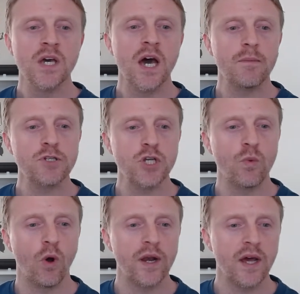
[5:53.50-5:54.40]
Number two,
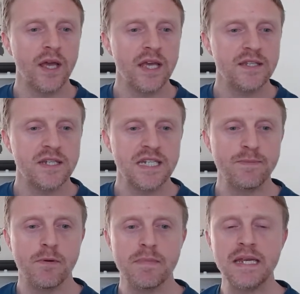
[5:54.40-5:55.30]
what are the
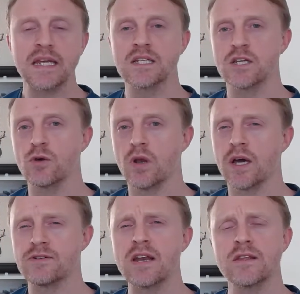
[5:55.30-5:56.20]
deeper meanings in your line? Is
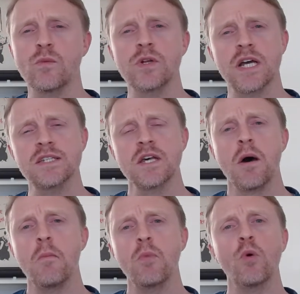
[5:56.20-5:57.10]
there anything which has
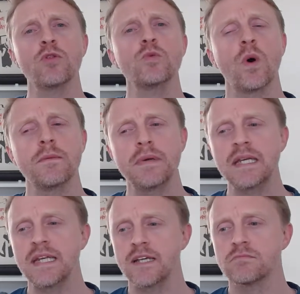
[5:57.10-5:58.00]
more than one
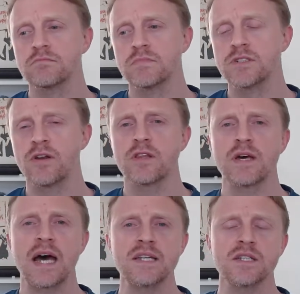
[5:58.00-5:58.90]
meaning? Is there anything that
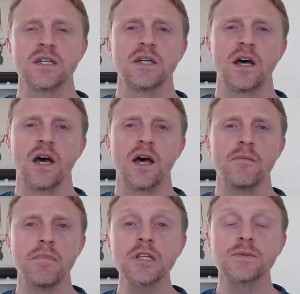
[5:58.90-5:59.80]
has
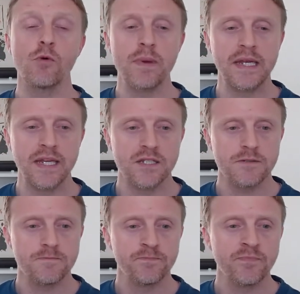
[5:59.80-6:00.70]
multiple meanings?
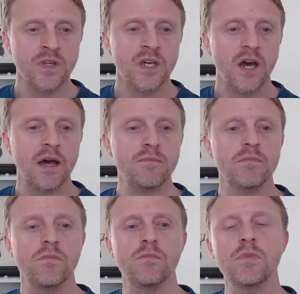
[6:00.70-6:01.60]

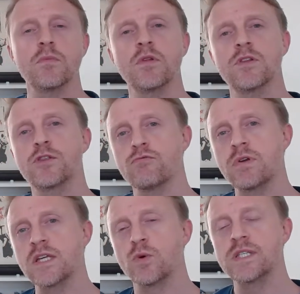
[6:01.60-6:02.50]
Number three
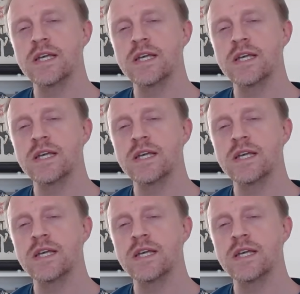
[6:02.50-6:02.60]
is, what is the